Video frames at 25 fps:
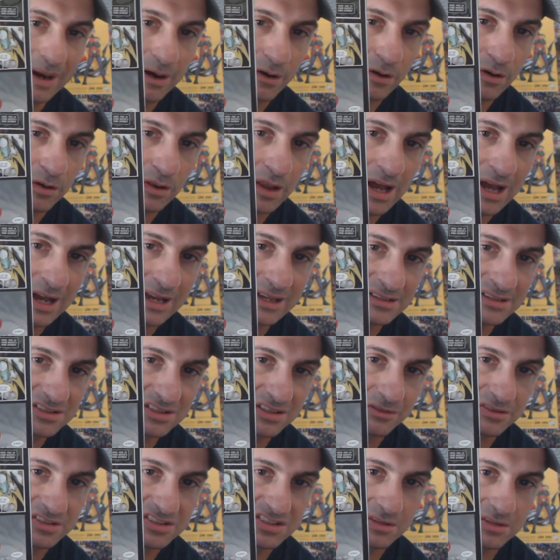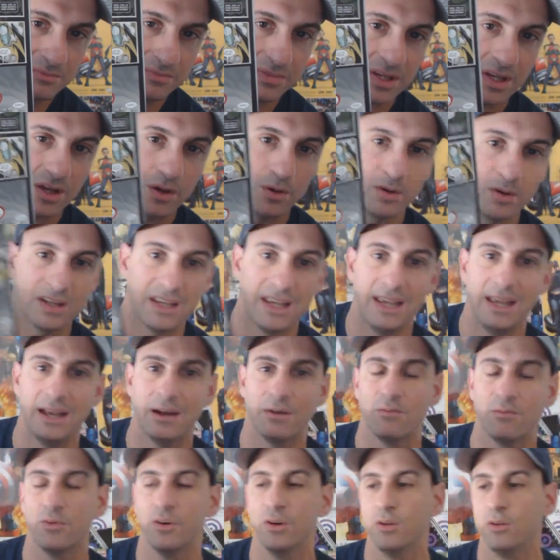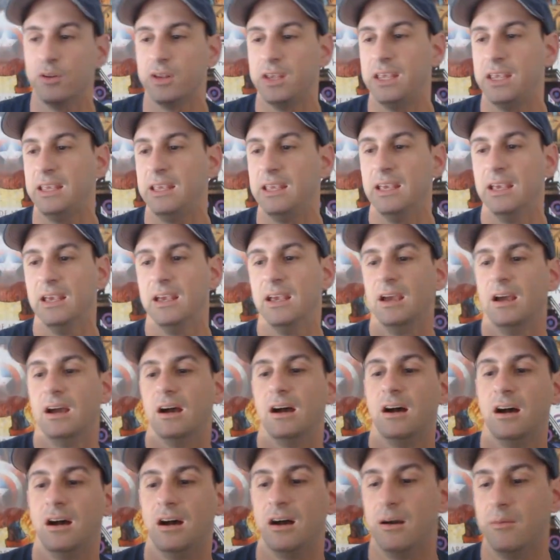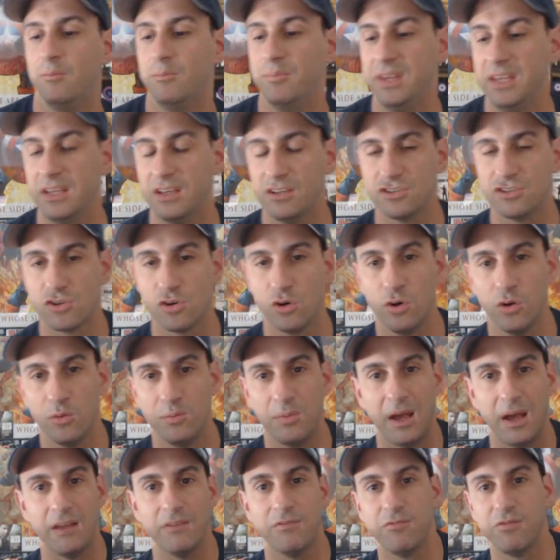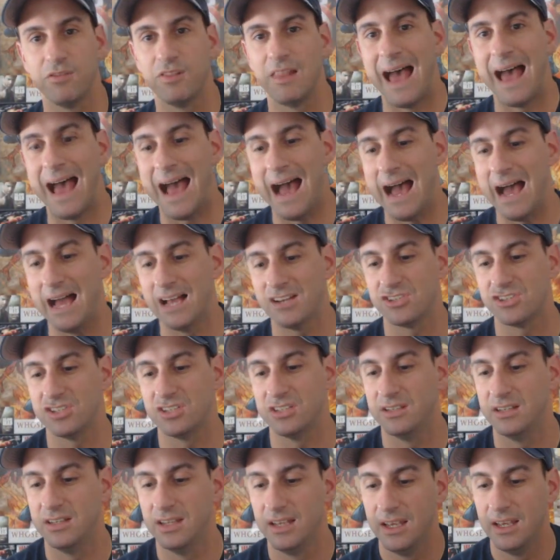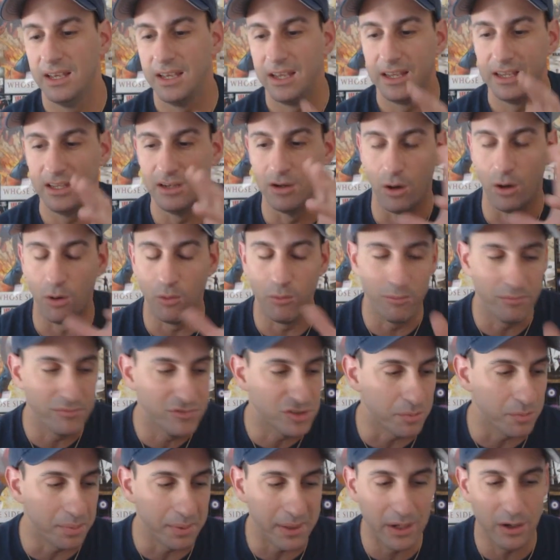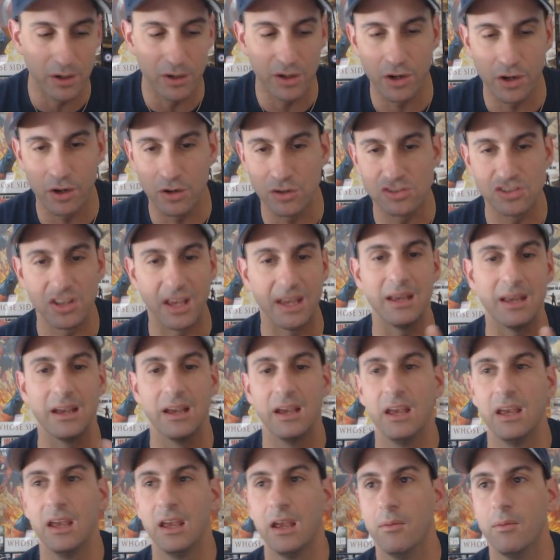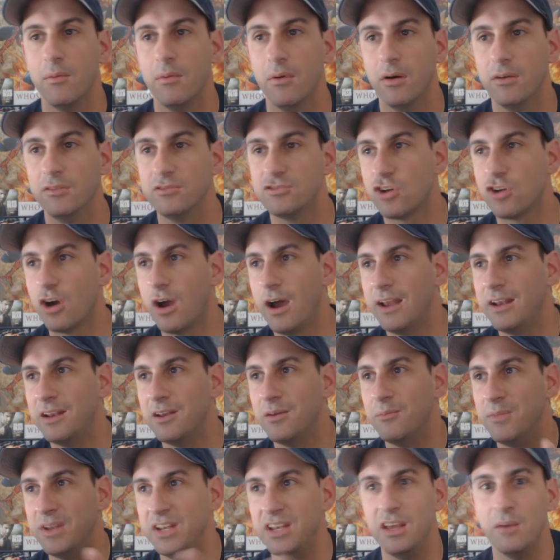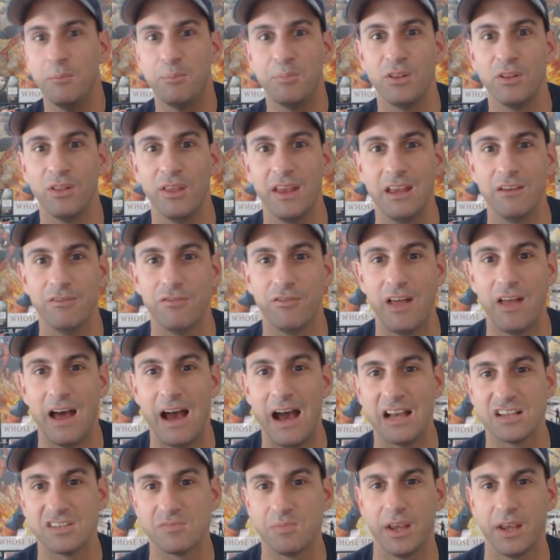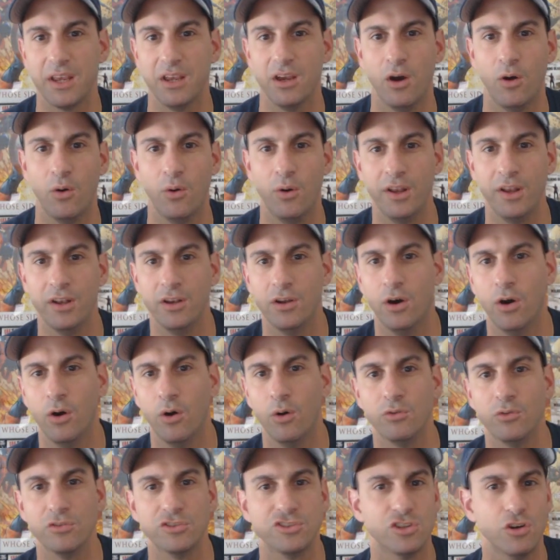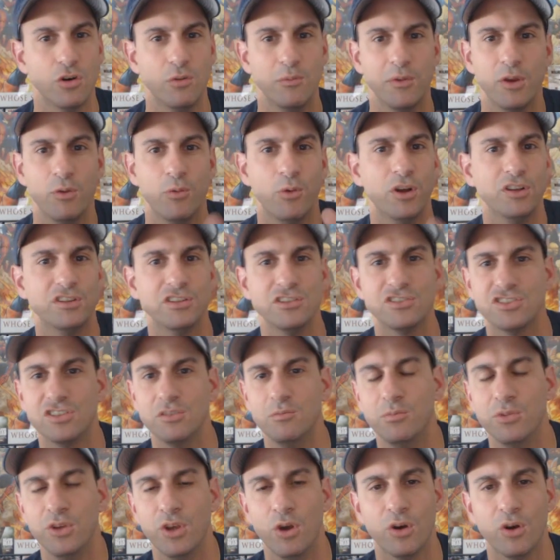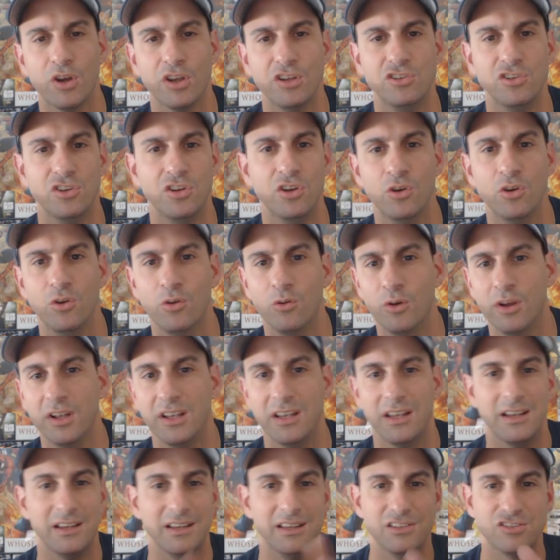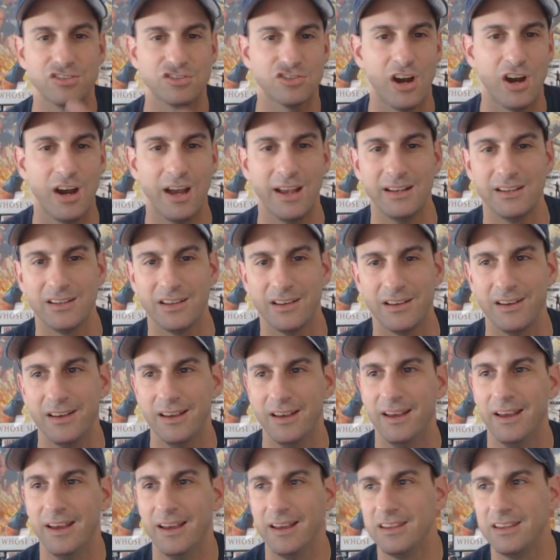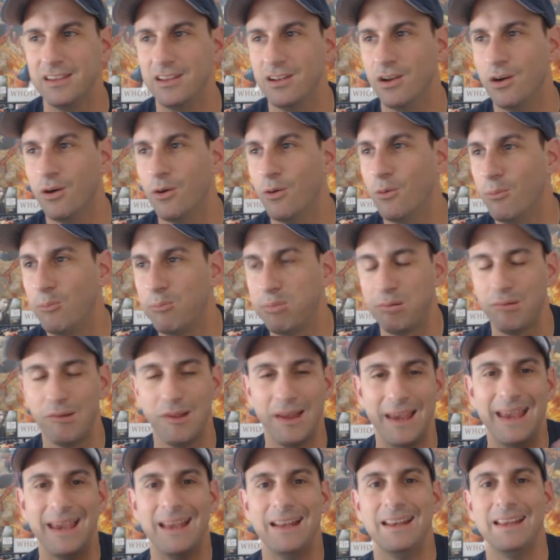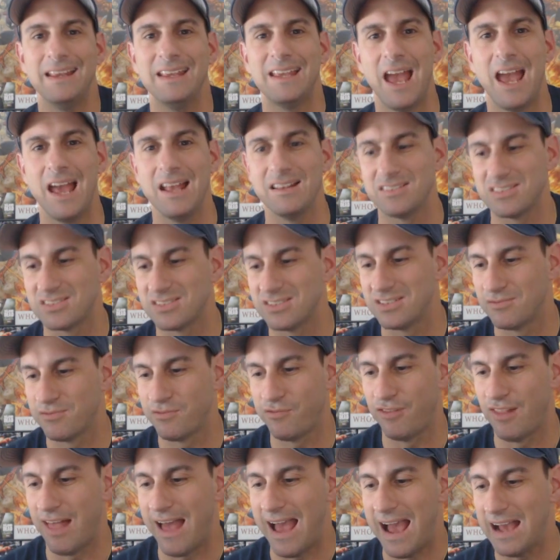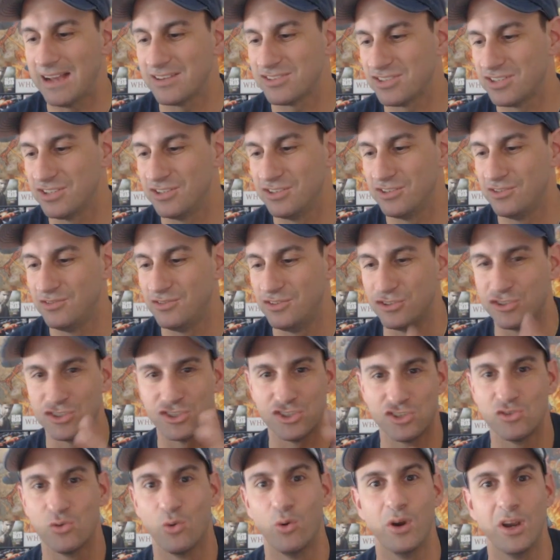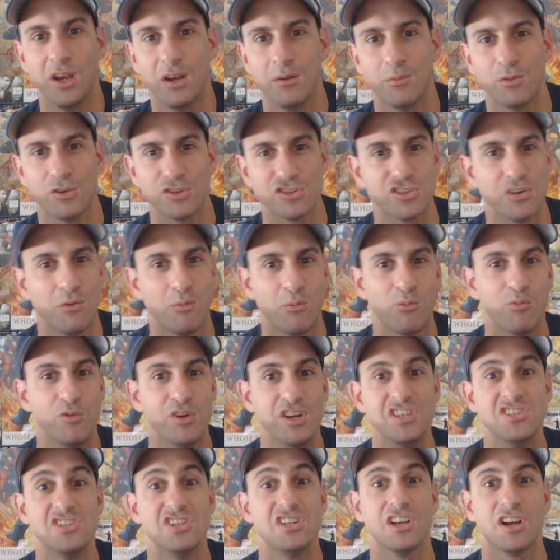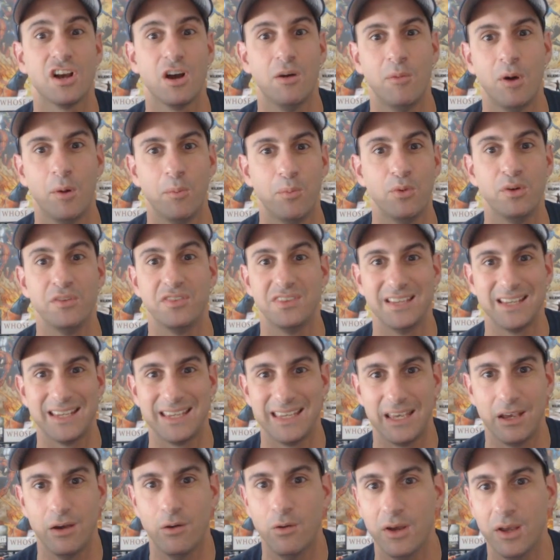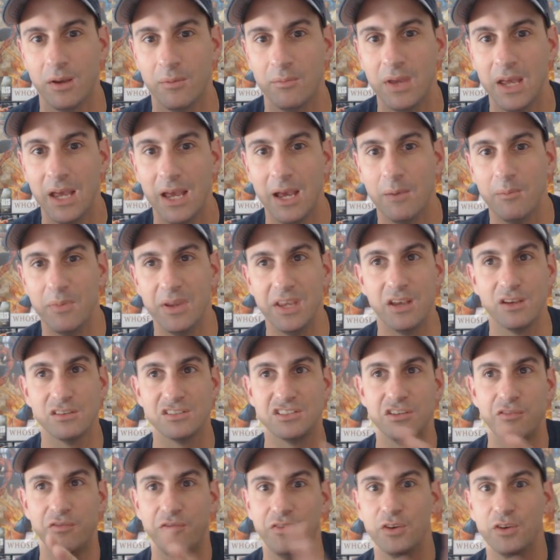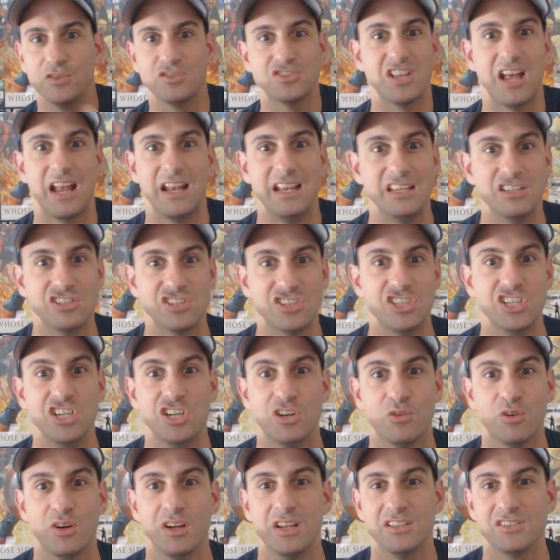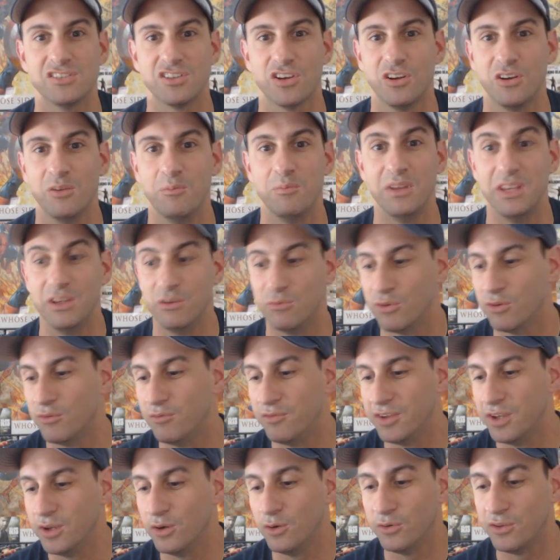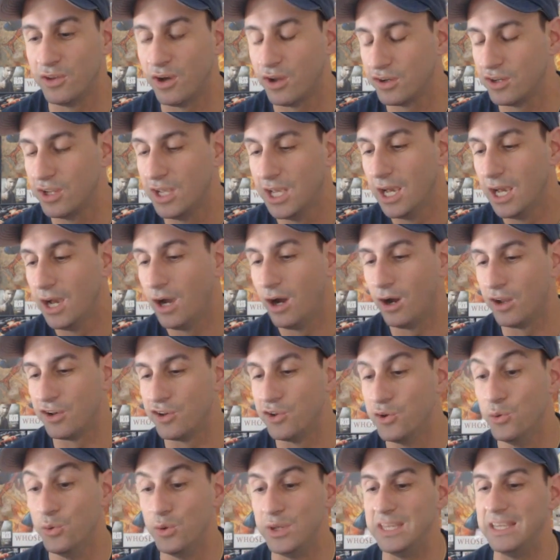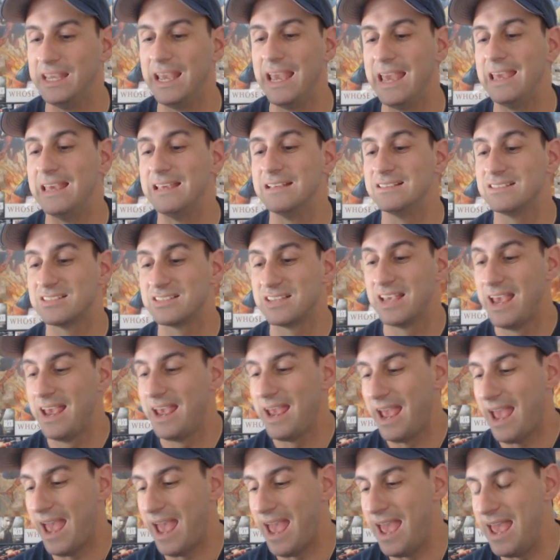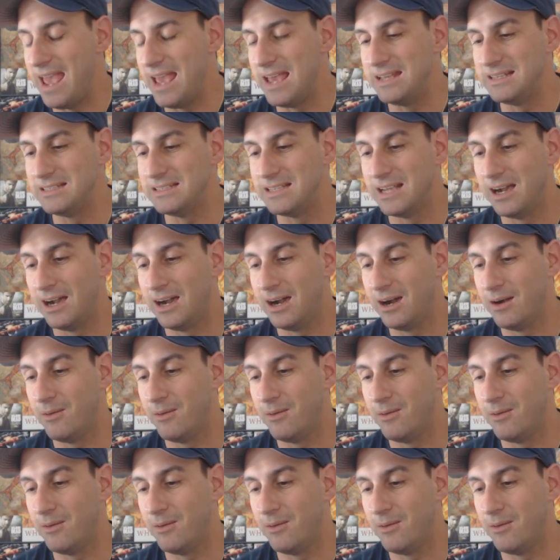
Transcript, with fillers: paralyzed the symbiote. Can't really be controlled by Flash. And, you know, Superior's like trying to manipulate Flash by going, oh, show me what the symbiote can do. And then he's trying to, you know, plan against Flash to destroy him, or some reason to come up with to kill him, because he feels that his secret is going to be revealed on who he is. And